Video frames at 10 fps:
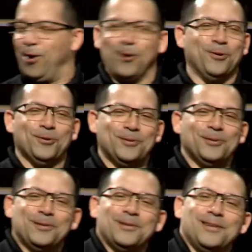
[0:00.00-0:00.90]
No.
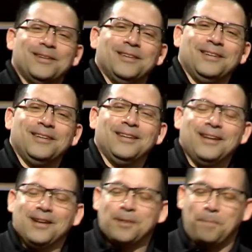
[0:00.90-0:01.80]

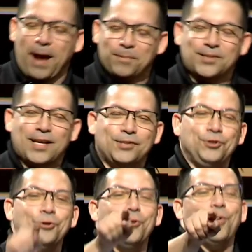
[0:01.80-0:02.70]
The Bible says
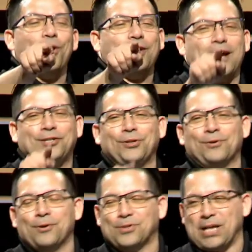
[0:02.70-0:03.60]
you work out your
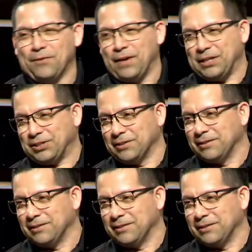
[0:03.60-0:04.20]
own salvation.